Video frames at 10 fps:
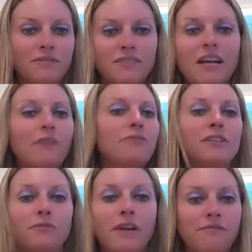It's not
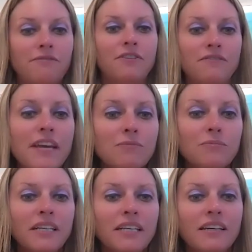really right for the
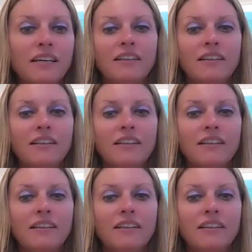family.